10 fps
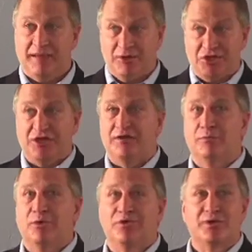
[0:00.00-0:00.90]
I'm going to share
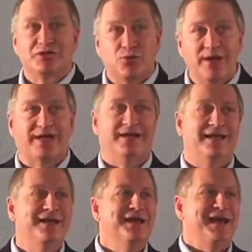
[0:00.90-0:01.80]
them with you as
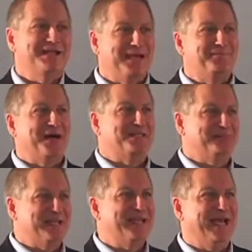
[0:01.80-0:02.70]
quickly as I
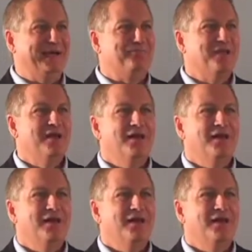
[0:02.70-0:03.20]
possibly can.